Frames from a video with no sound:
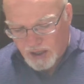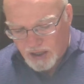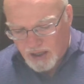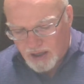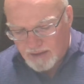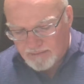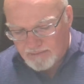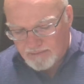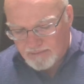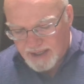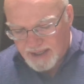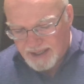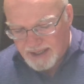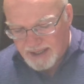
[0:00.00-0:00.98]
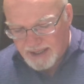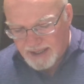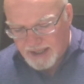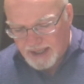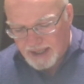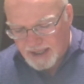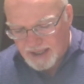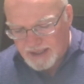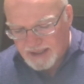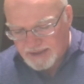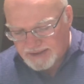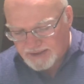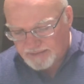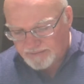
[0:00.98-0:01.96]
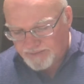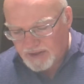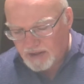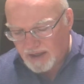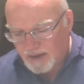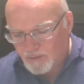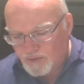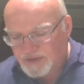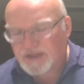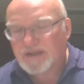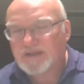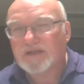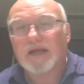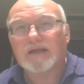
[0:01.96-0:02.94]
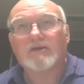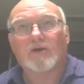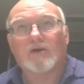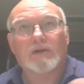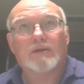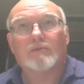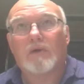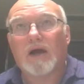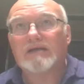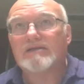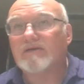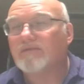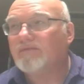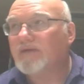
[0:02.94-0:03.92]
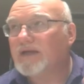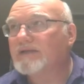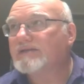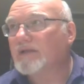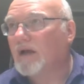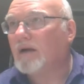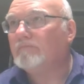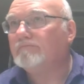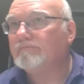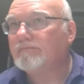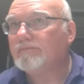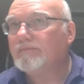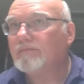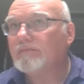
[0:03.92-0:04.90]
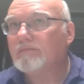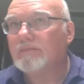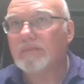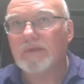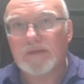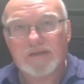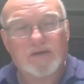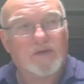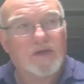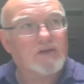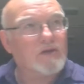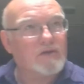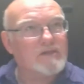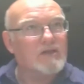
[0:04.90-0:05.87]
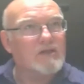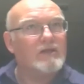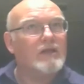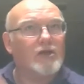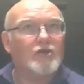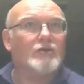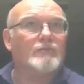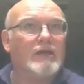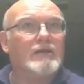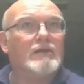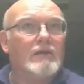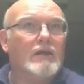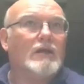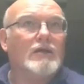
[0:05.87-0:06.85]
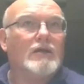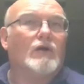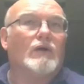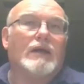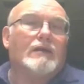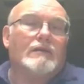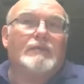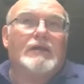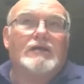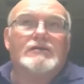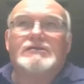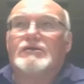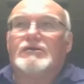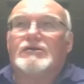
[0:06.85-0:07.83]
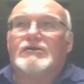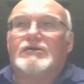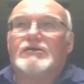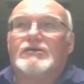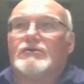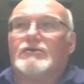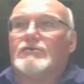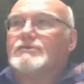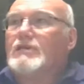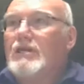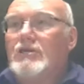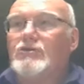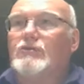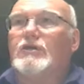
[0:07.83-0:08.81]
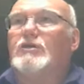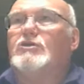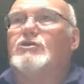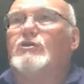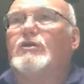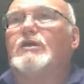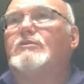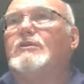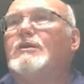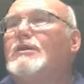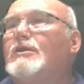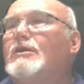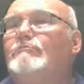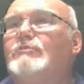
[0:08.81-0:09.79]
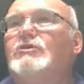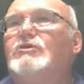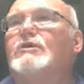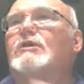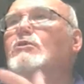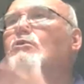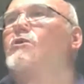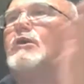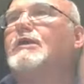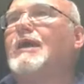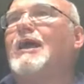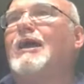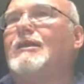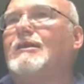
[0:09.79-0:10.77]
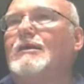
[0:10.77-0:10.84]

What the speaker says: which is like the early rise of Islam. So that it could be, because you could look at history, like just think.